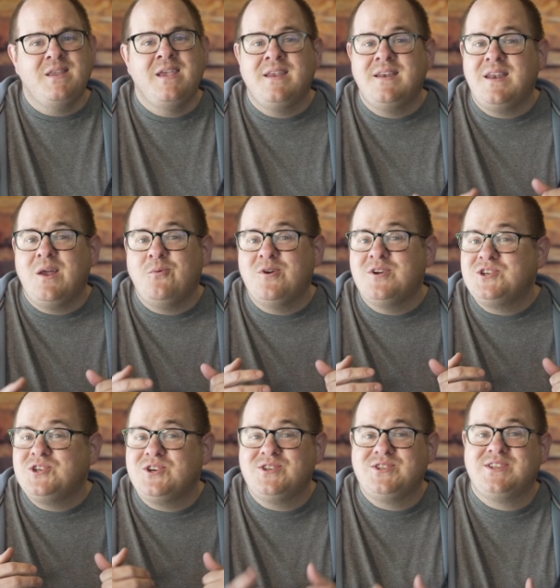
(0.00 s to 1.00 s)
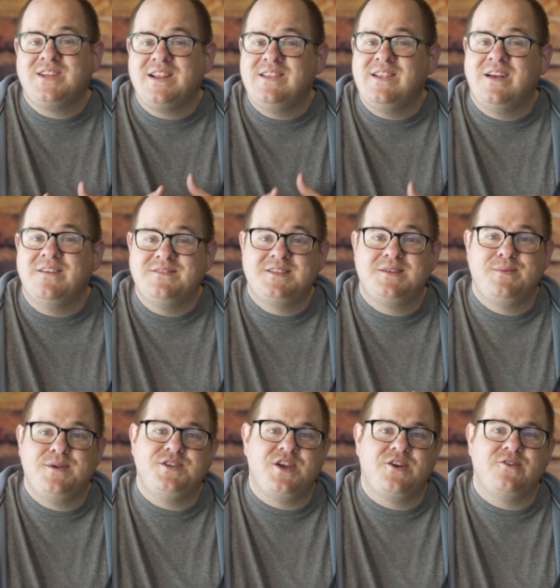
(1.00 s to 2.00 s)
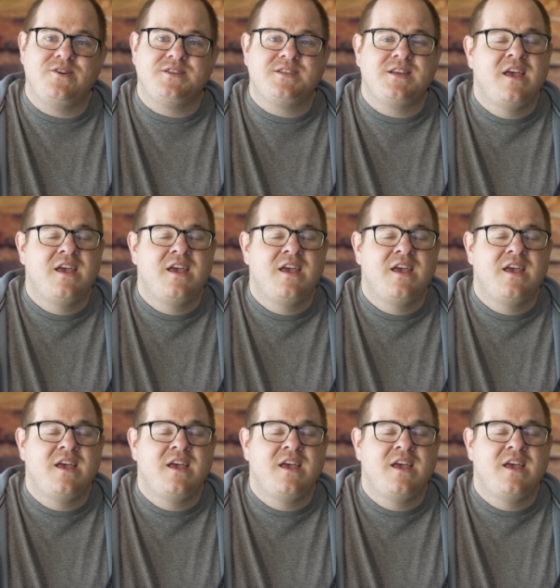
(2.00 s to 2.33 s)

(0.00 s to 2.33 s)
Now, we're a church that loves to be generous.